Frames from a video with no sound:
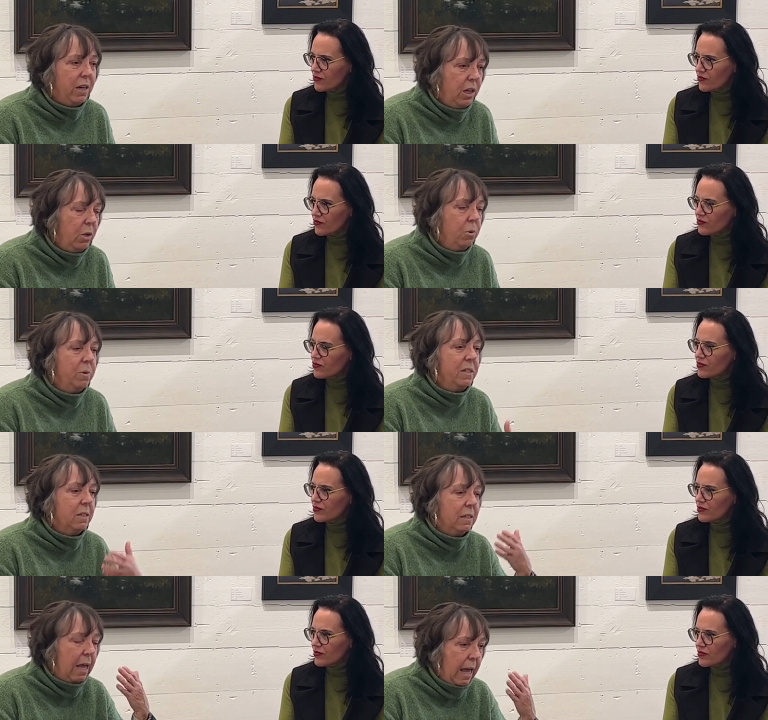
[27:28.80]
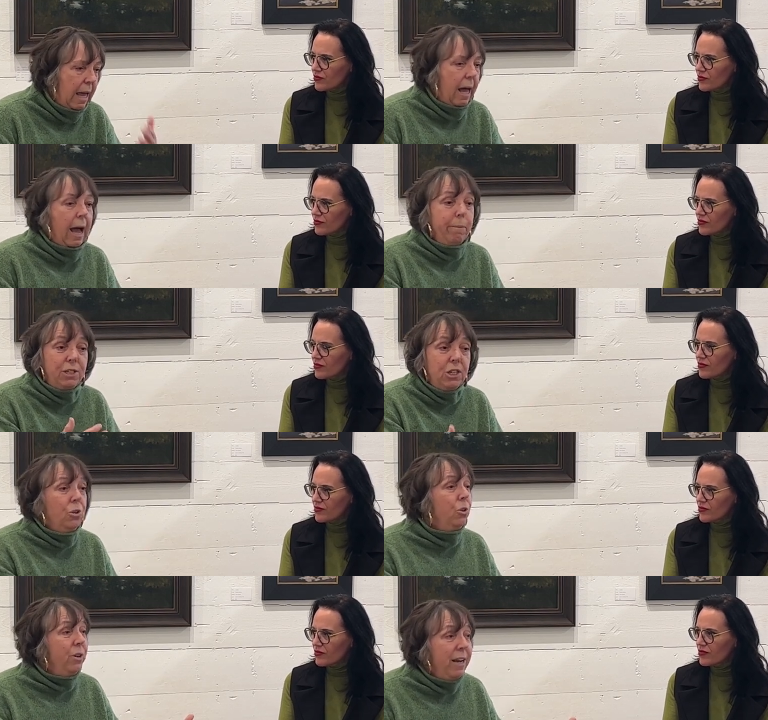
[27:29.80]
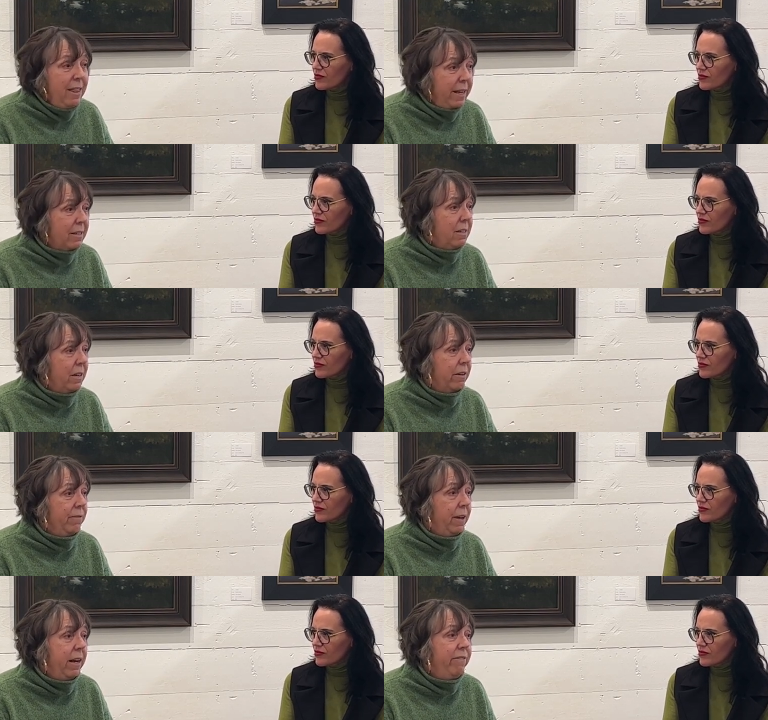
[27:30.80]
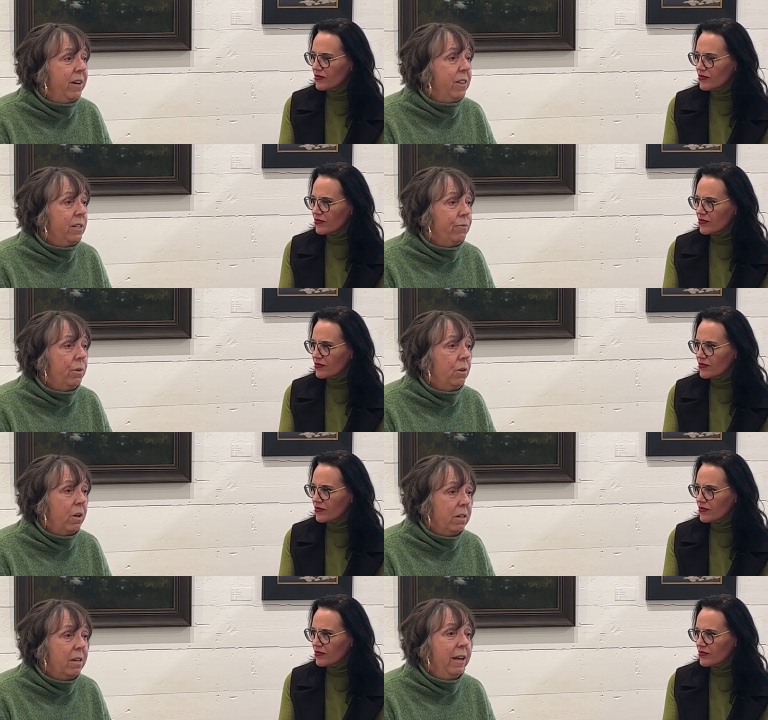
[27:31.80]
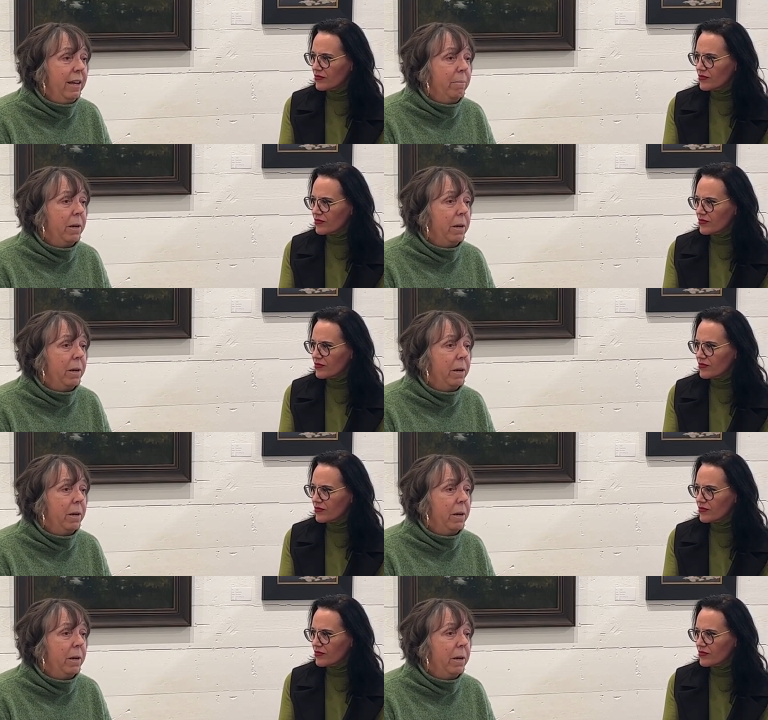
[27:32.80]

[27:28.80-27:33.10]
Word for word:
Speaker 1: hue? Is this? I'm still learning that stuff, and I've done this for a long time, and